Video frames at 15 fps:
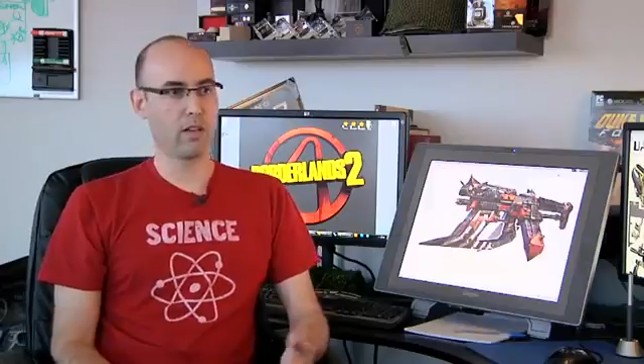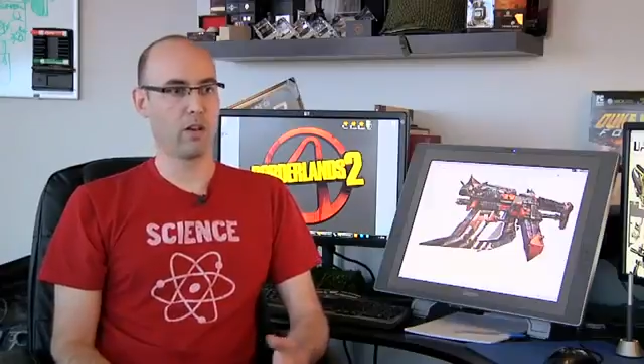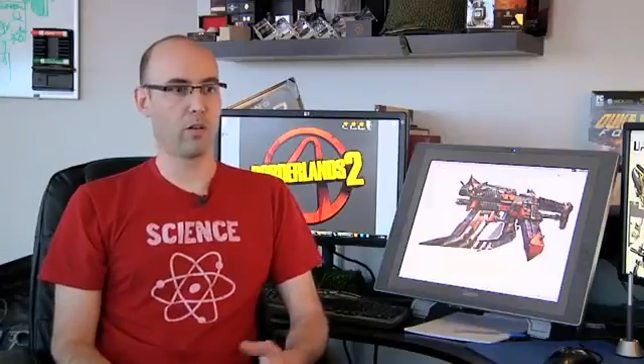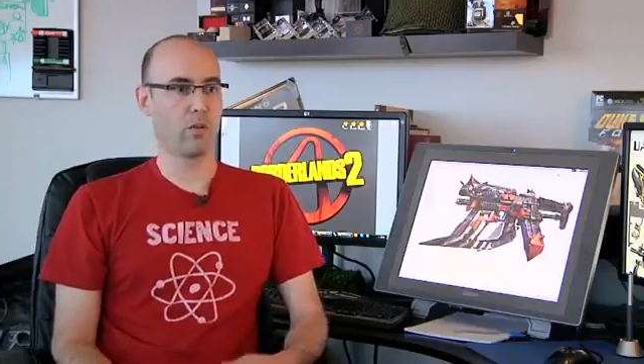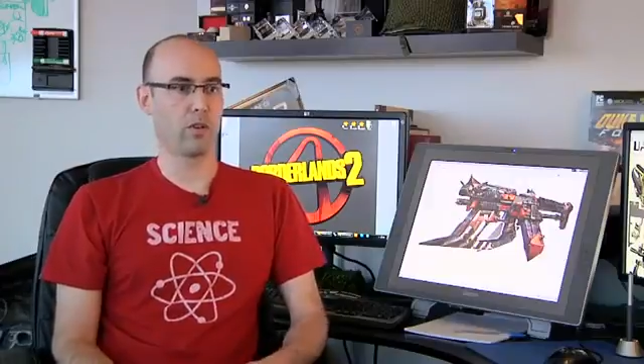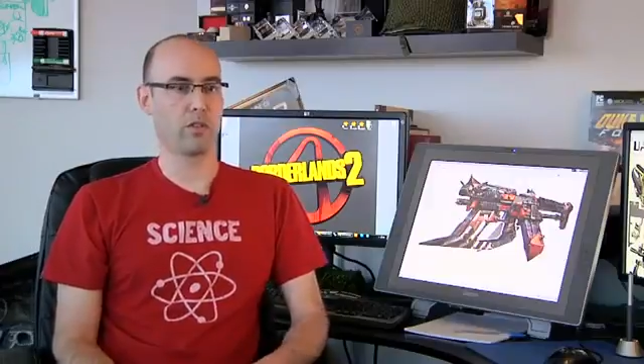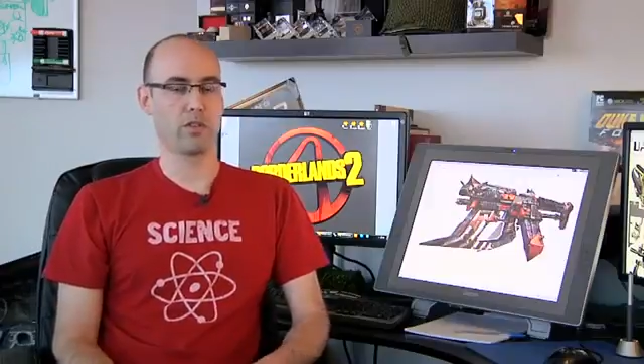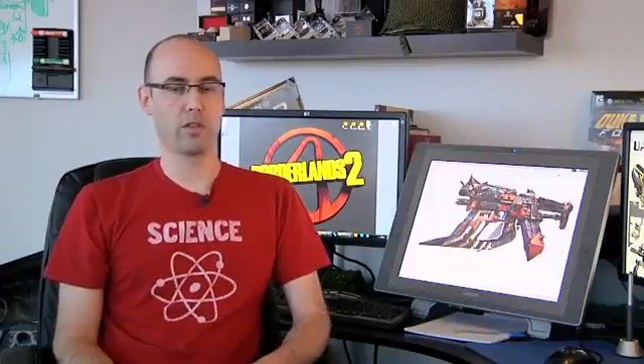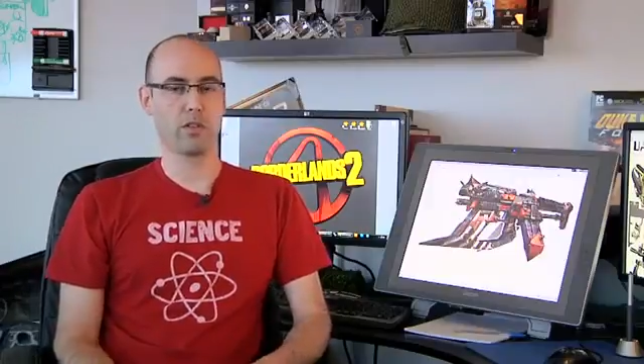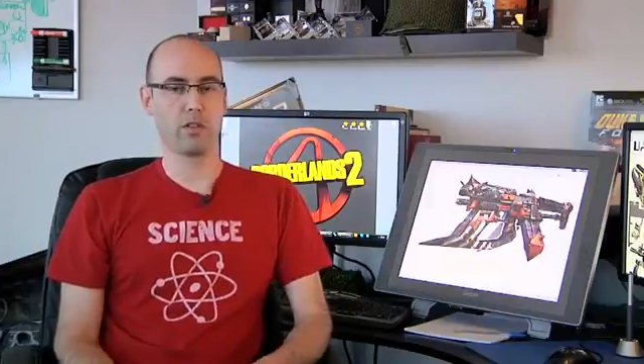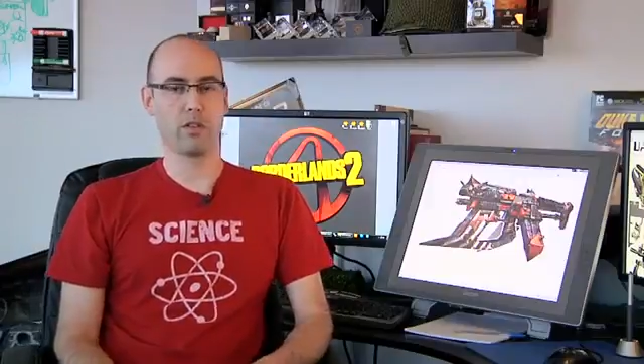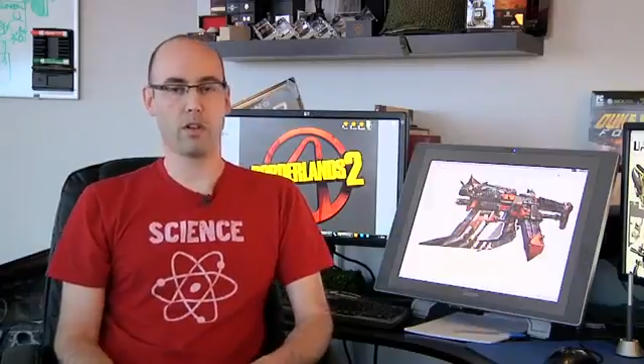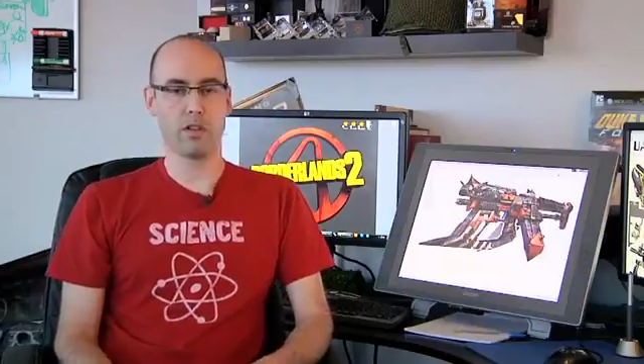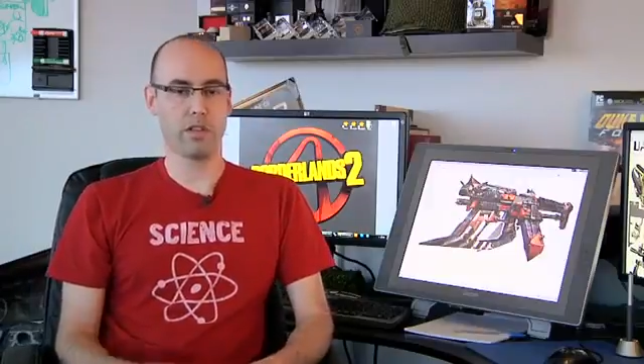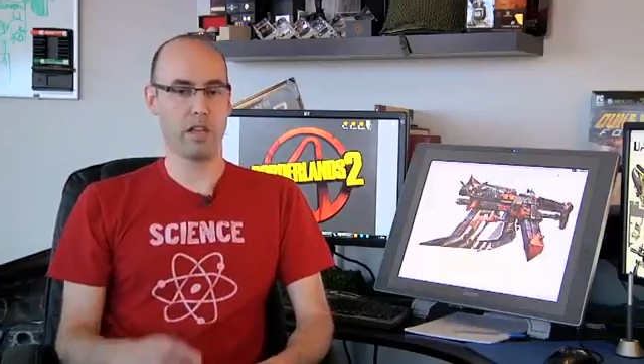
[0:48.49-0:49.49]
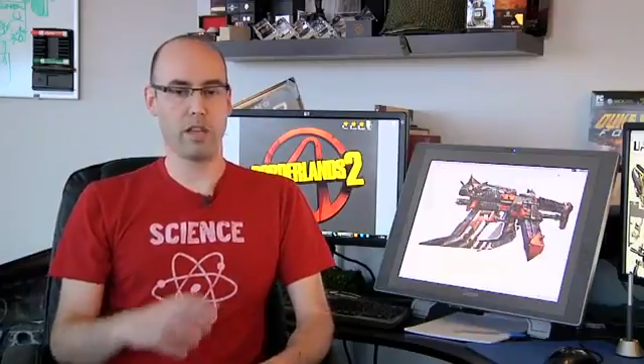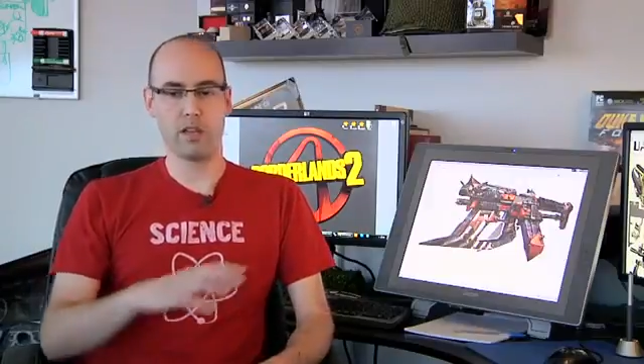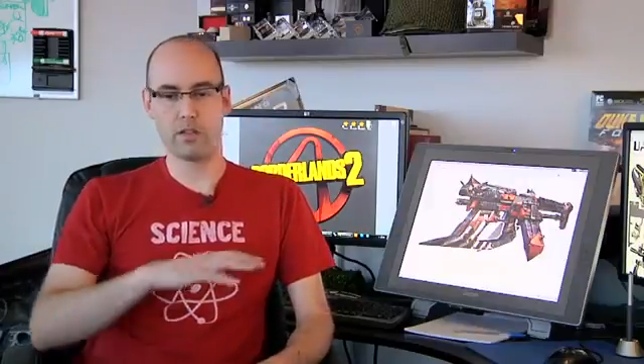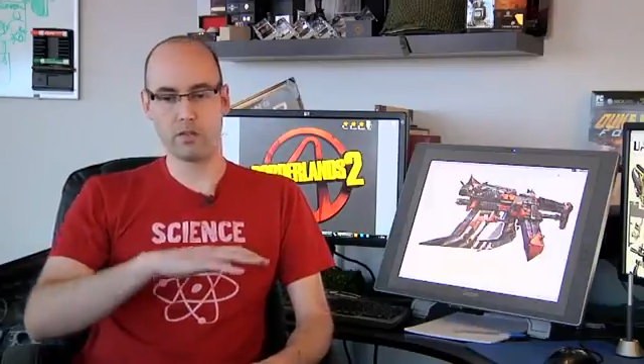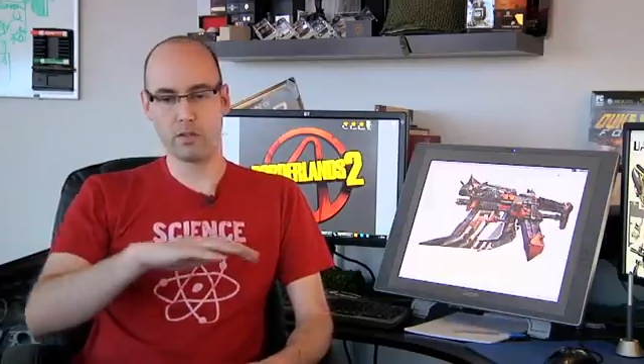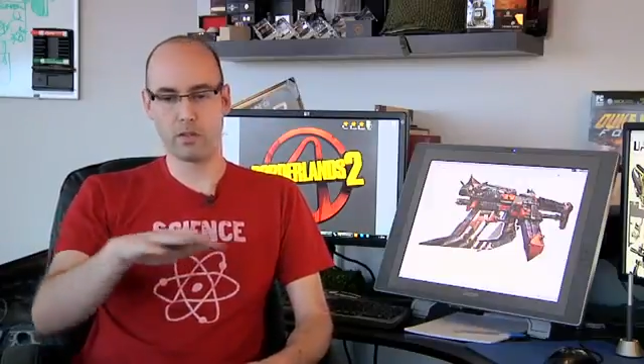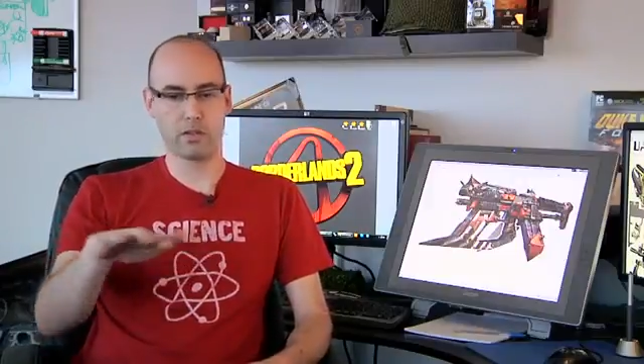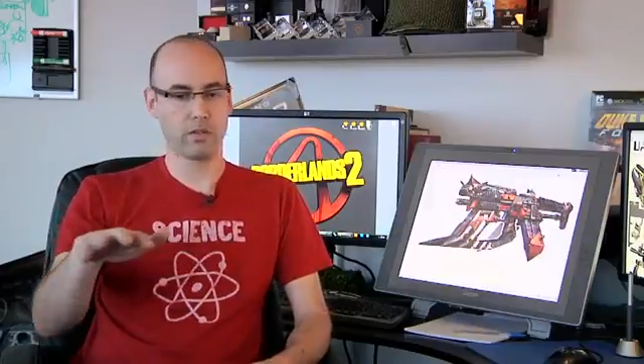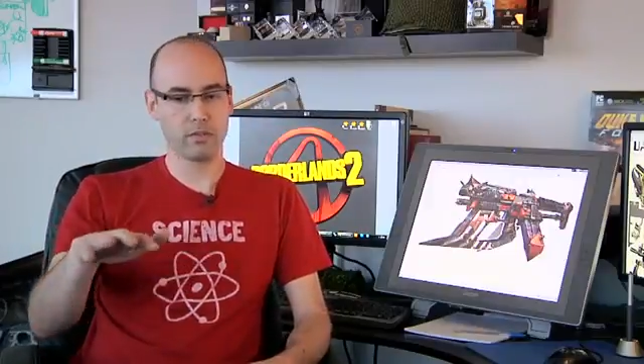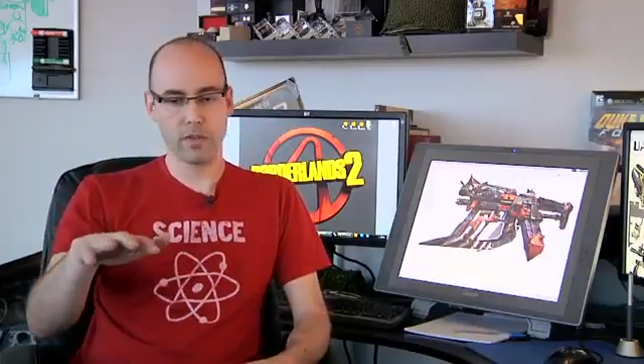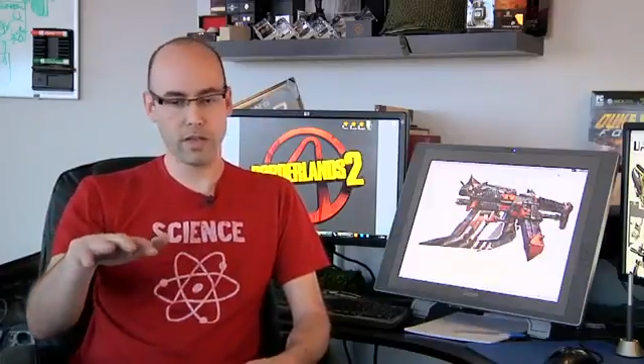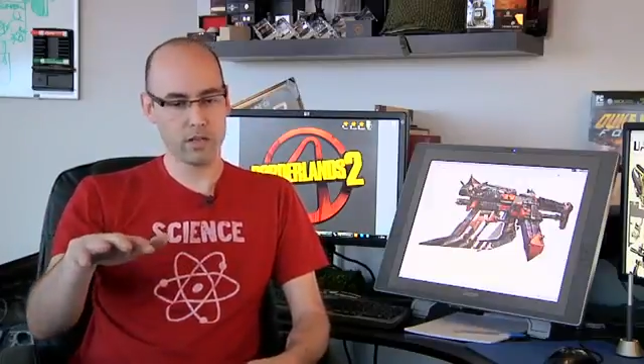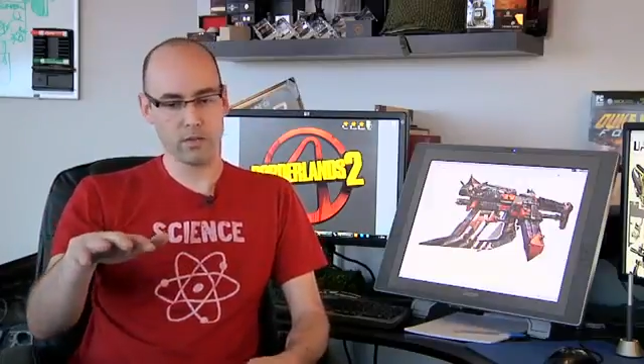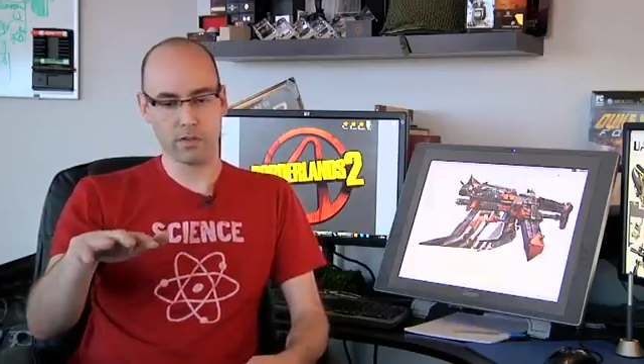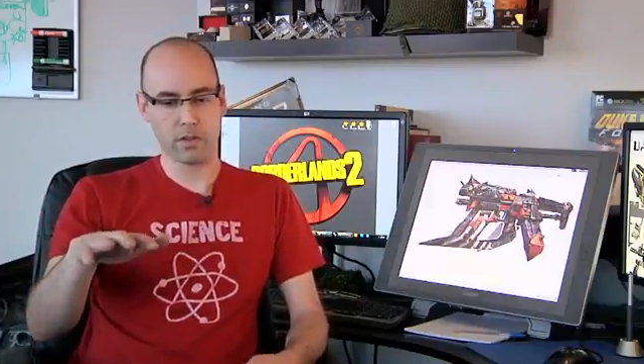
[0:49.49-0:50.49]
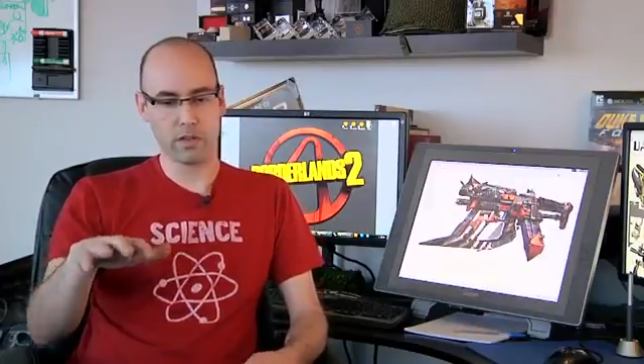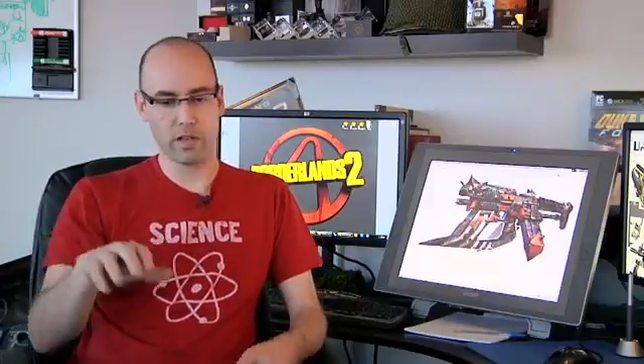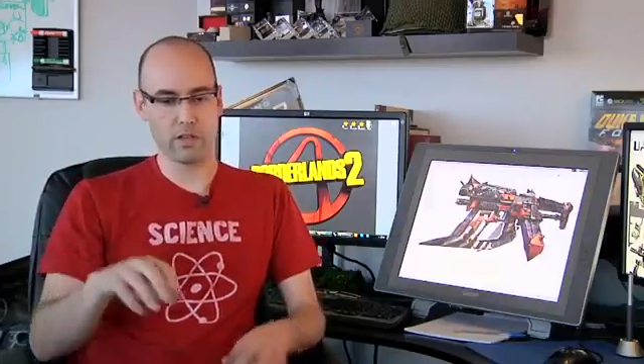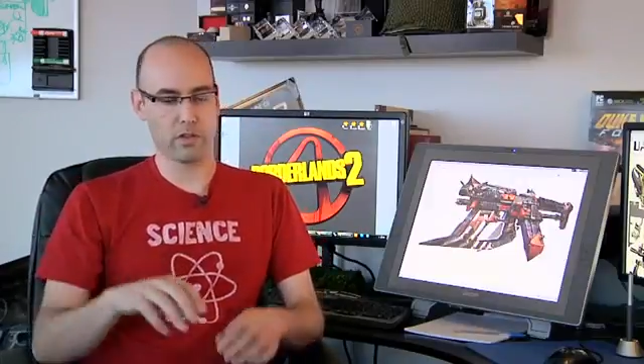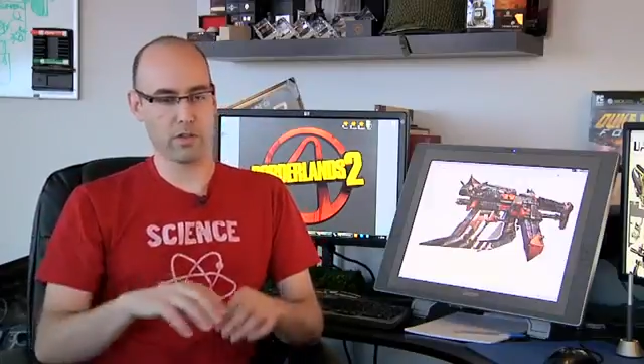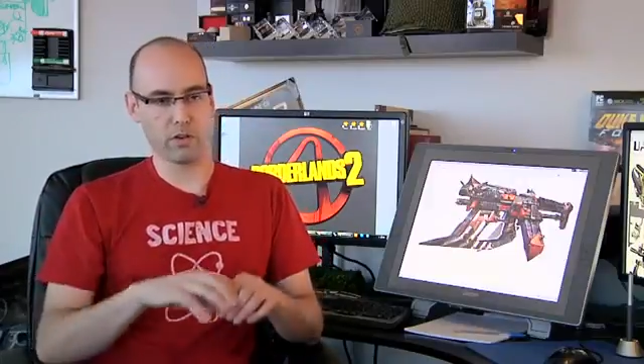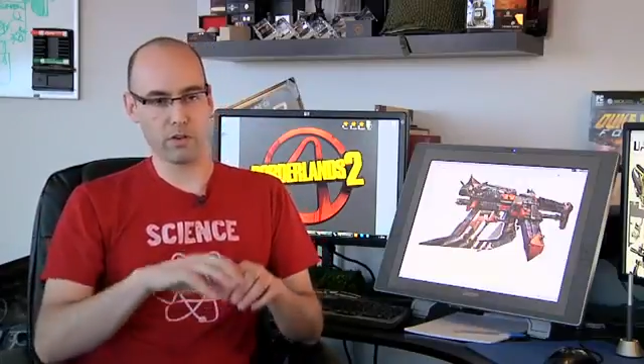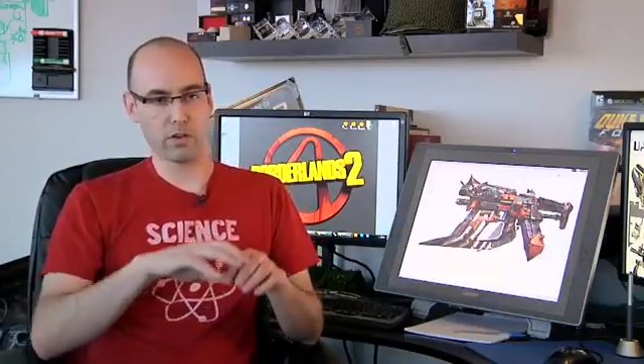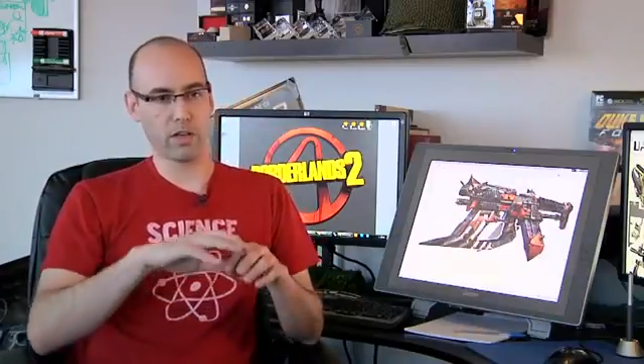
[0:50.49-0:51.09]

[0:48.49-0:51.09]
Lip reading: you know, where you're on the edge of a glacier